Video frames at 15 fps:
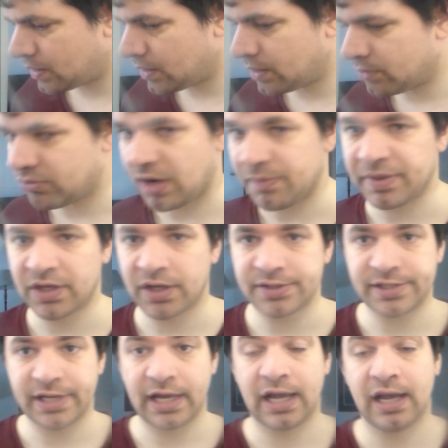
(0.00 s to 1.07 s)
Right,
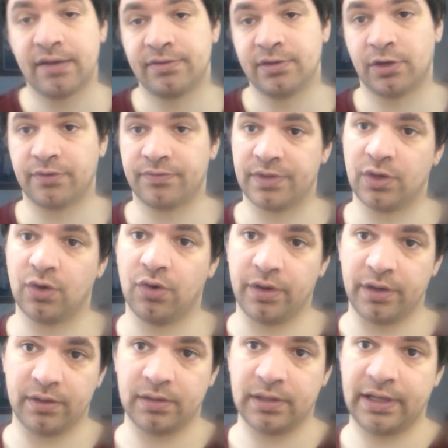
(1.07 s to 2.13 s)
because I have a lot of the
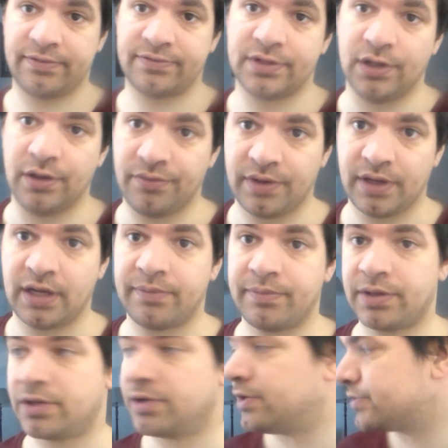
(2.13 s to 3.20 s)
oil left over, and
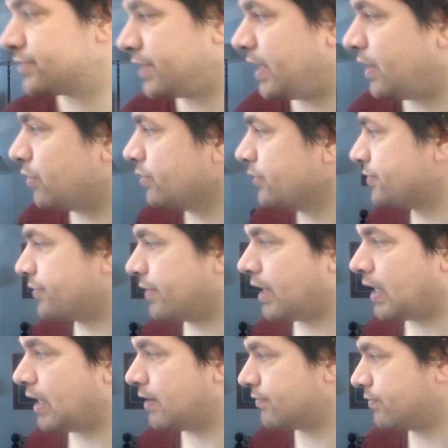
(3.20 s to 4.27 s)
because I also
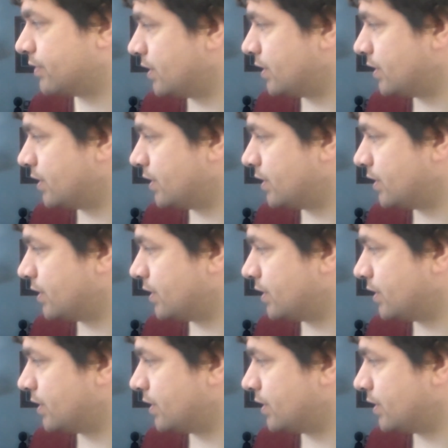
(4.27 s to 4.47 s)
have